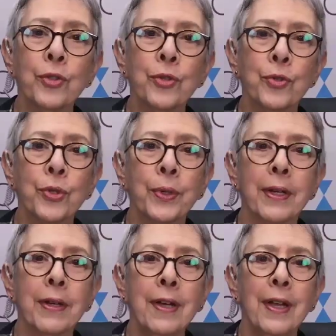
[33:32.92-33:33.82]
are
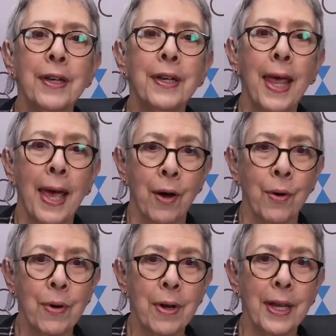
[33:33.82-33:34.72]
doing
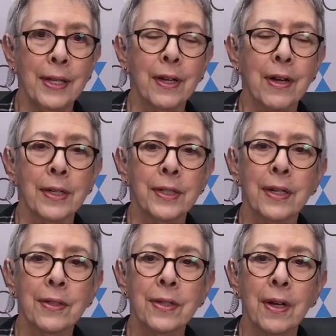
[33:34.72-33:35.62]
now in the
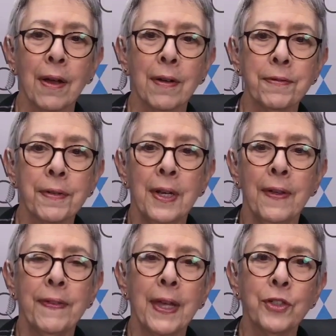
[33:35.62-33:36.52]
context of
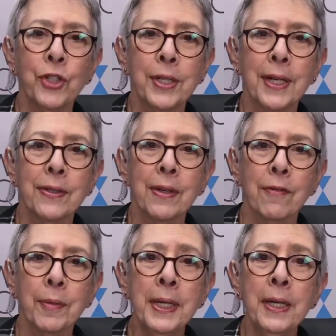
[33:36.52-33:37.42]
the HTS
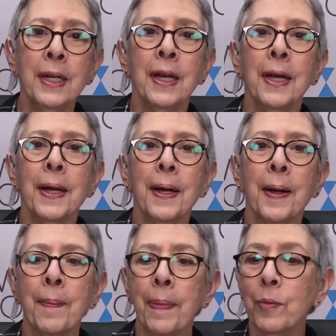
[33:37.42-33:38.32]
government?
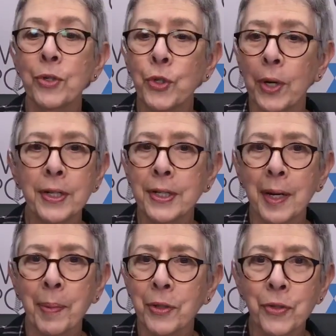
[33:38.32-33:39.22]
We're starting to get
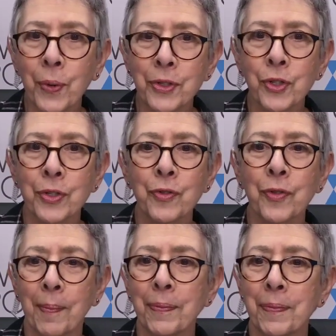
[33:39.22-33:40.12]
a bunch of questions
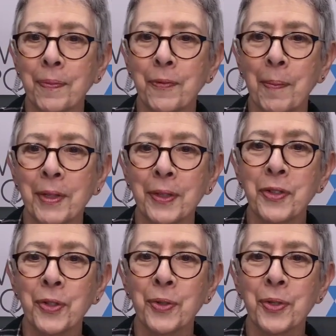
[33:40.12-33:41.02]
from the
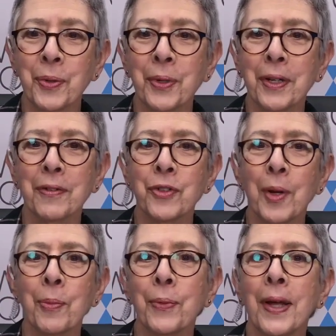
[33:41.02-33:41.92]
listeners, so we're going to
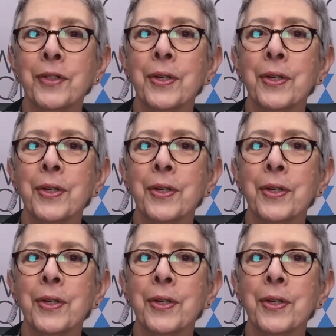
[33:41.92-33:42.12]
jump around here